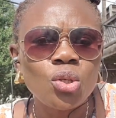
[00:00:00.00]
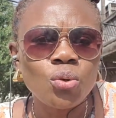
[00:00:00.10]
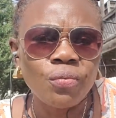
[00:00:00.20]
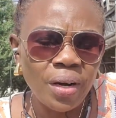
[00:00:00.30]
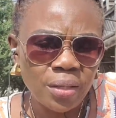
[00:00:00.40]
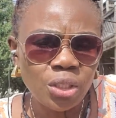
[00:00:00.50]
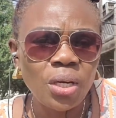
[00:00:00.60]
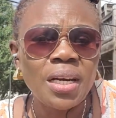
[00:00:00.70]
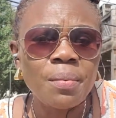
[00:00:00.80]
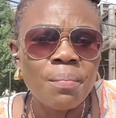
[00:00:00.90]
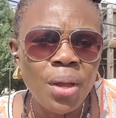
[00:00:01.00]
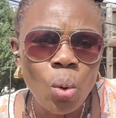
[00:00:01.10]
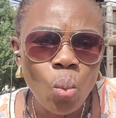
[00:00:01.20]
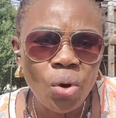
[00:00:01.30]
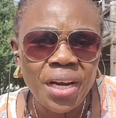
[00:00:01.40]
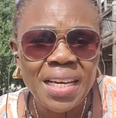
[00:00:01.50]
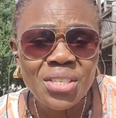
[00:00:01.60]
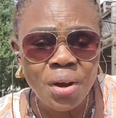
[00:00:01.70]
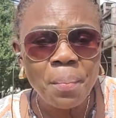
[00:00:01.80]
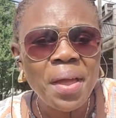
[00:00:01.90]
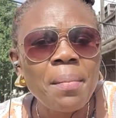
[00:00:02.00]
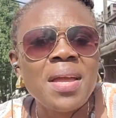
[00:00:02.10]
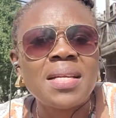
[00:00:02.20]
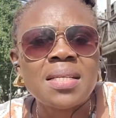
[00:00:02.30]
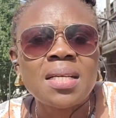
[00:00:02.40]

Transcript: you've actually make 1 extra payment,